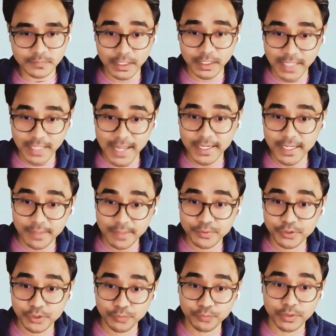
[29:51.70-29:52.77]
That
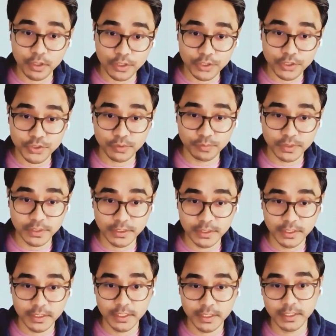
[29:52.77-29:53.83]
episode will also be
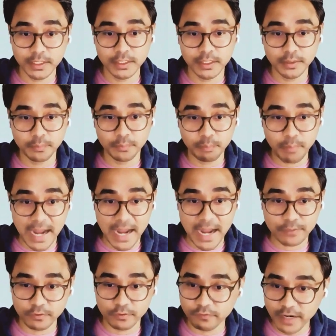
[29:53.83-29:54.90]

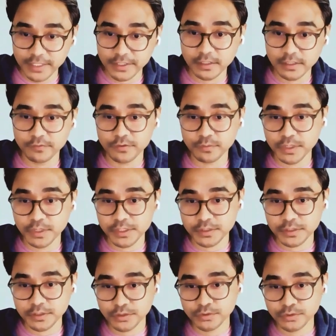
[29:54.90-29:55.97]
packed with vital
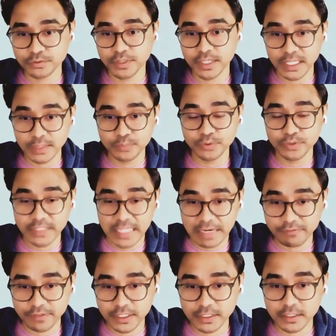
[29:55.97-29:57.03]
information to help you
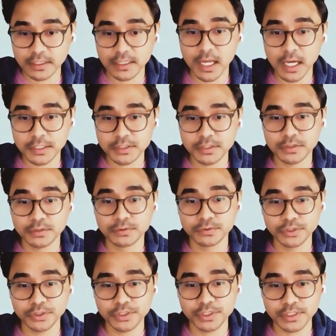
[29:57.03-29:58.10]
navigate the last
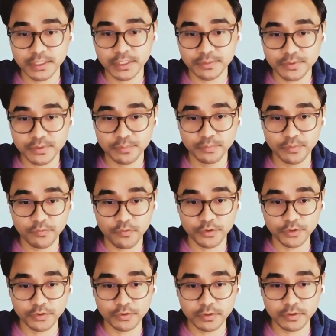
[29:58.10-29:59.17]
crucial steps
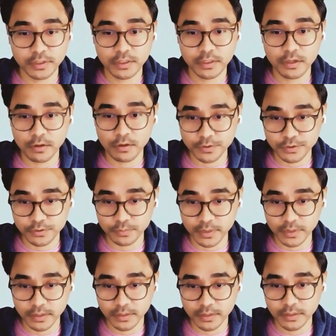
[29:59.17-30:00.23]
before your
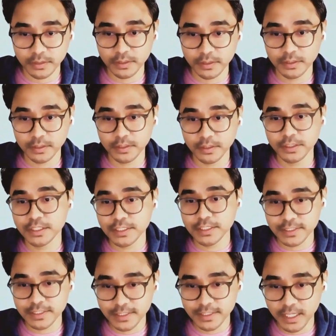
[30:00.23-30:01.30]
colonoscopy.
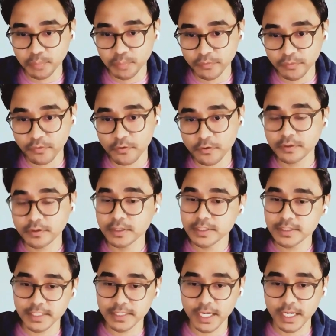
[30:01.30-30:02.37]
Stay preferred,
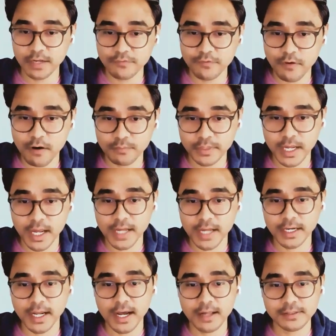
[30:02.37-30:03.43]
stay informed,
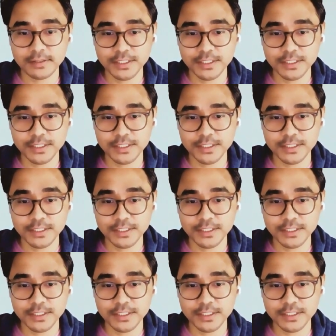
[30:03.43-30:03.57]
and I'll